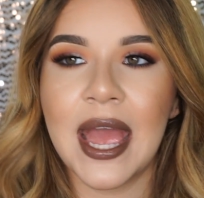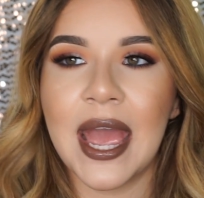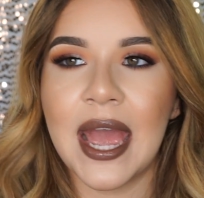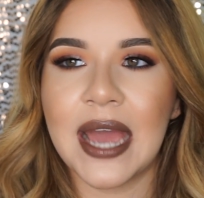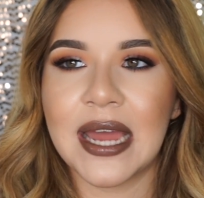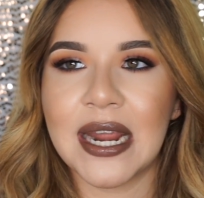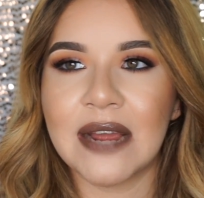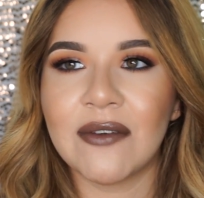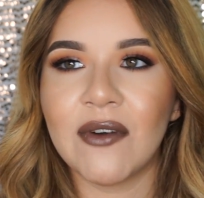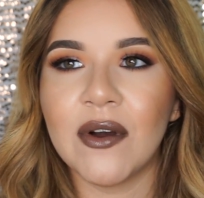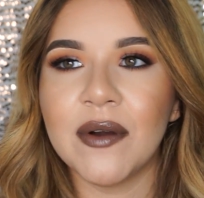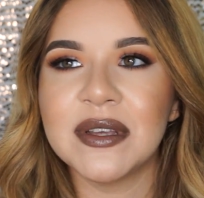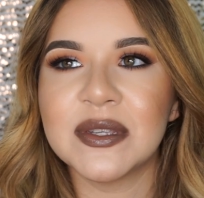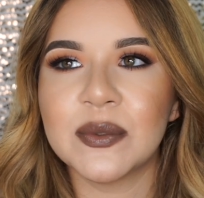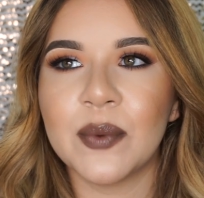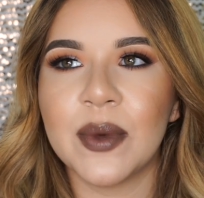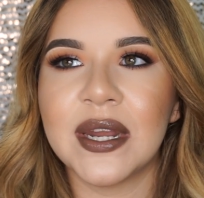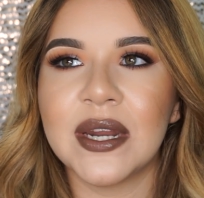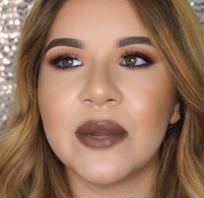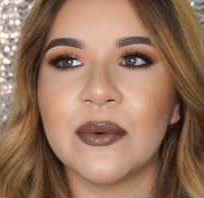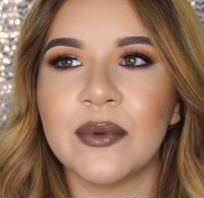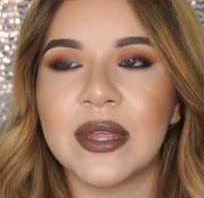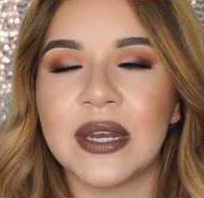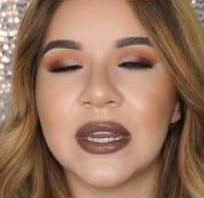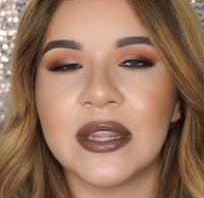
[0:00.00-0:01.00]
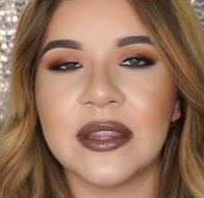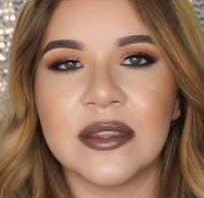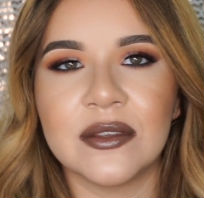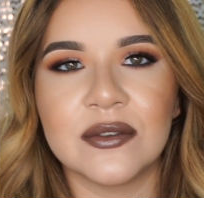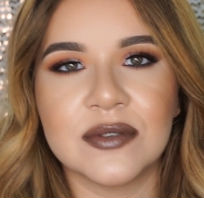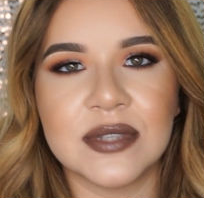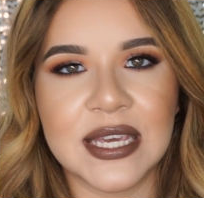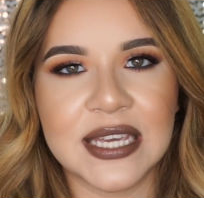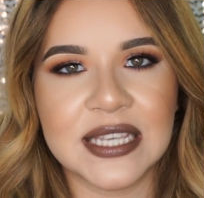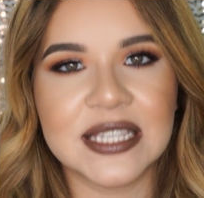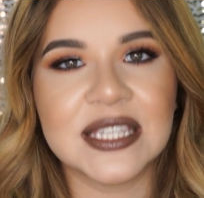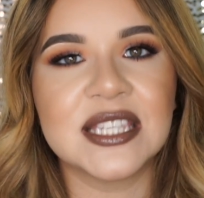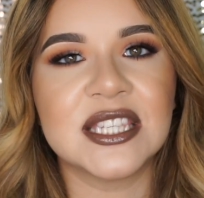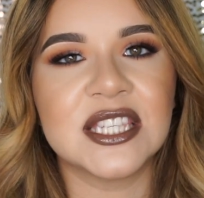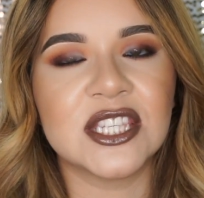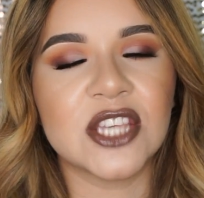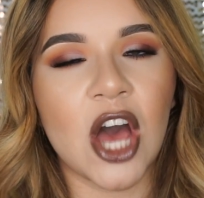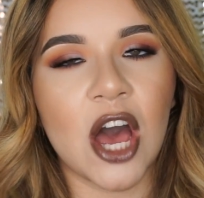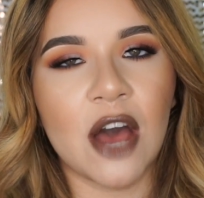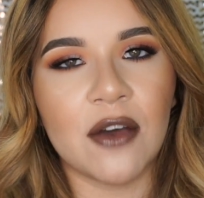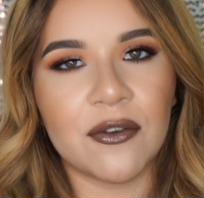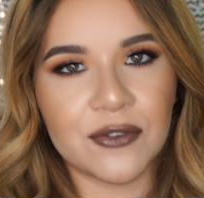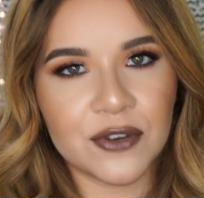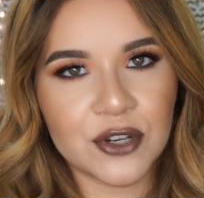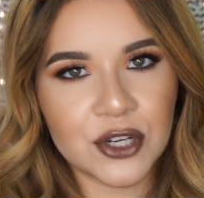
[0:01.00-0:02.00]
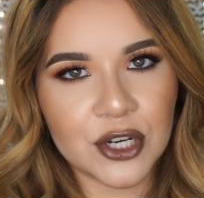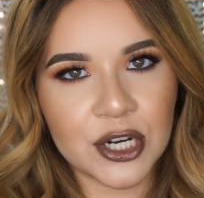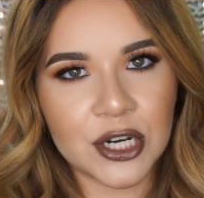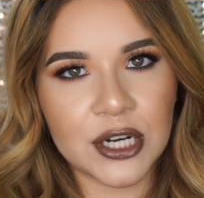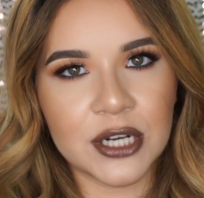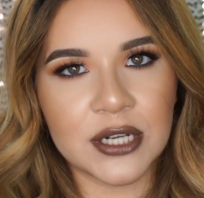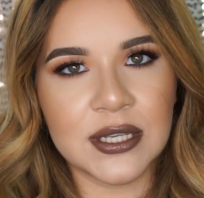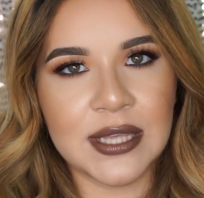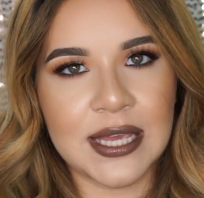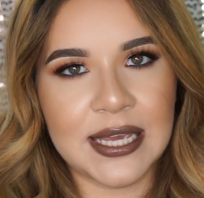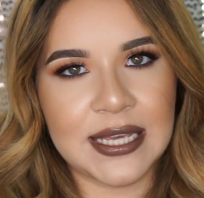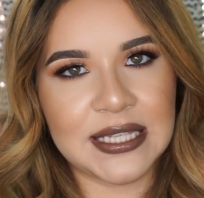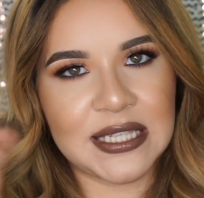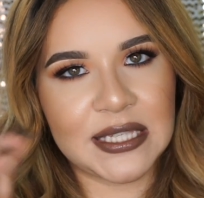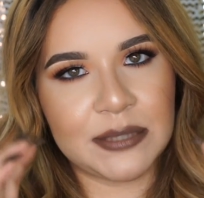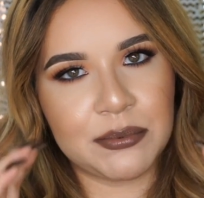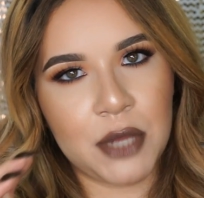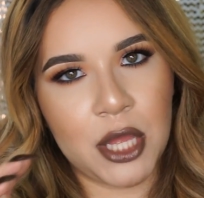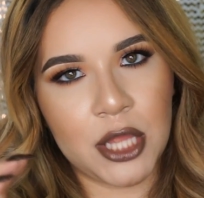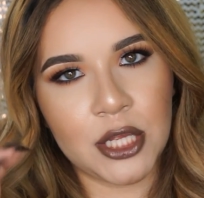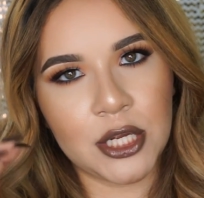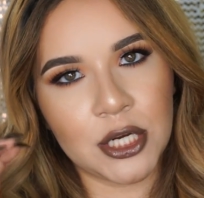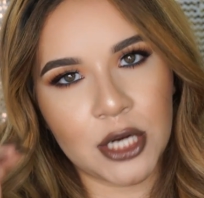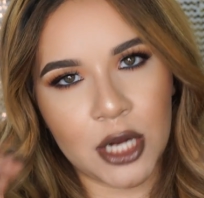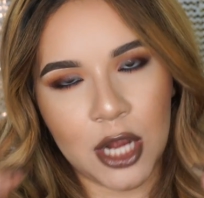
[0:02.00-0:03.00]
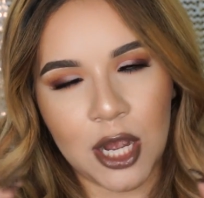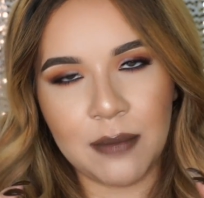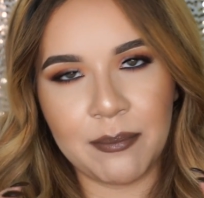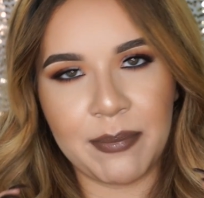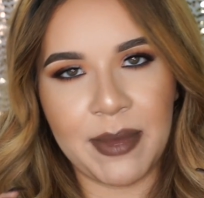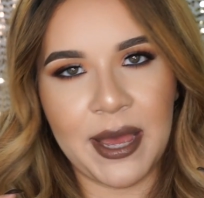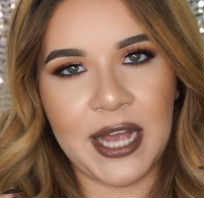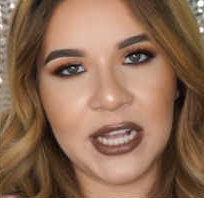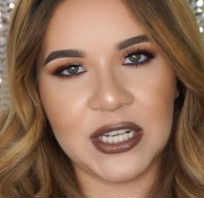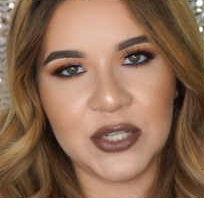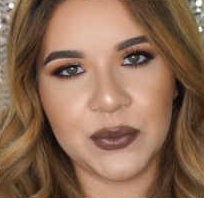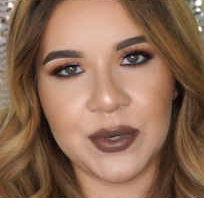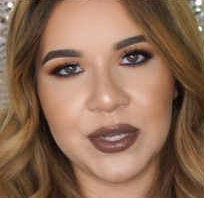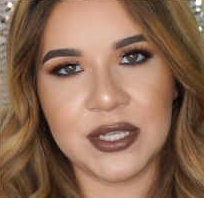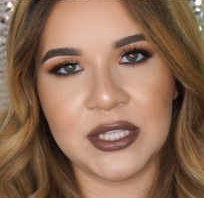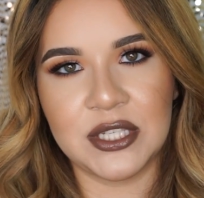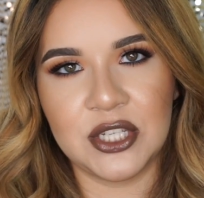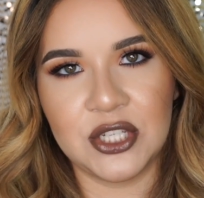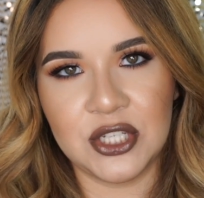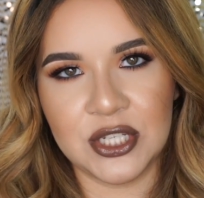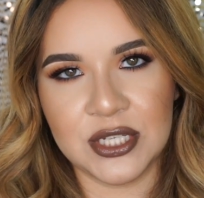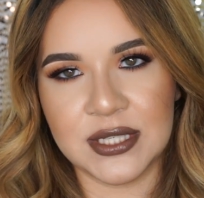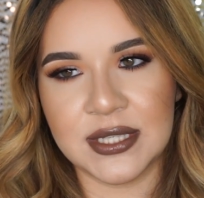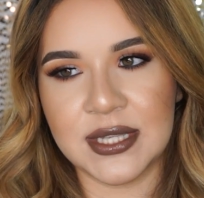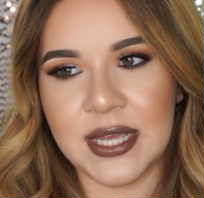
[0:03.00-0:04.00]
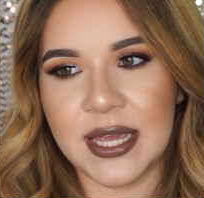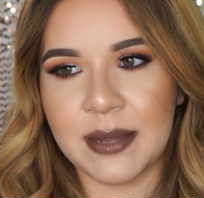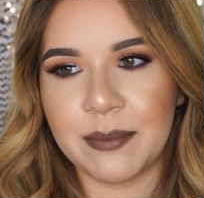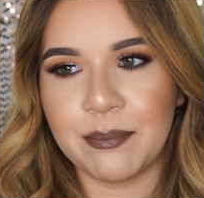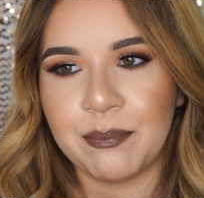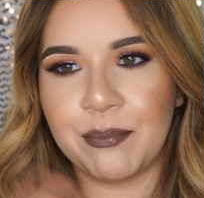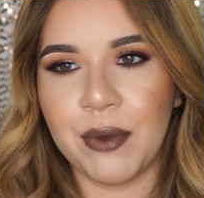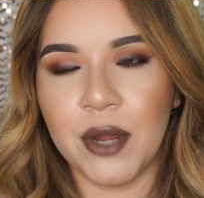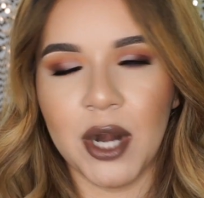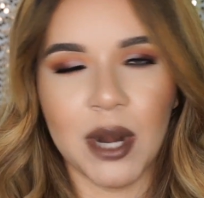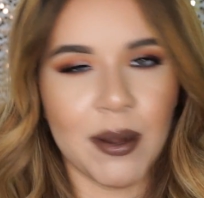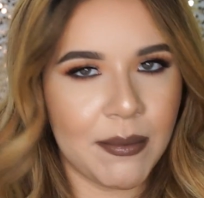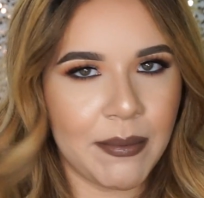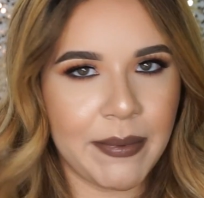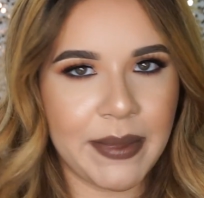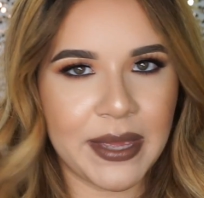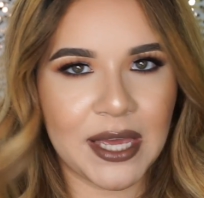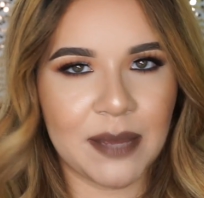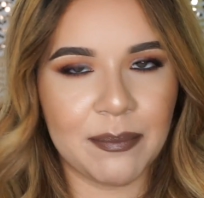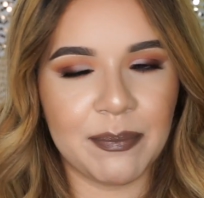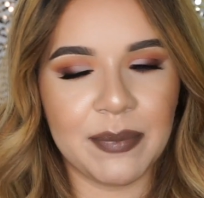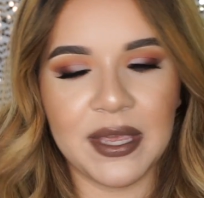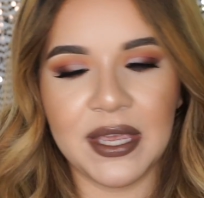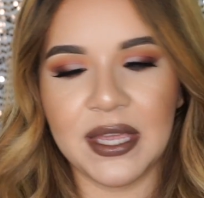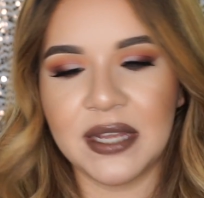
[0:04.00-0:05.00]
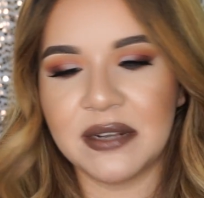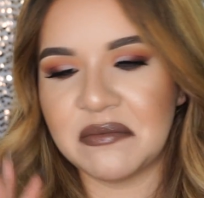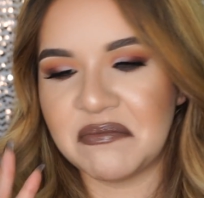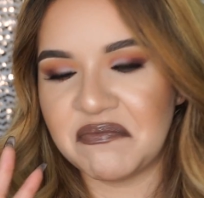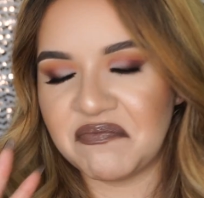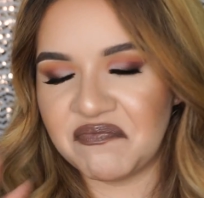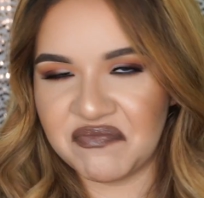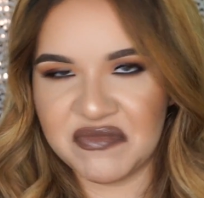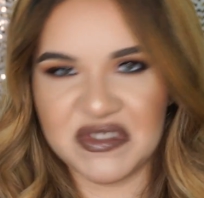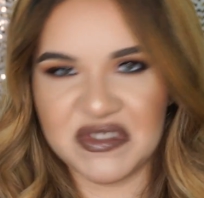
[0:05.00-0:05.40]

and I've always wanted one of those like softer, like smaller, compact ones to just like put on my makeup in.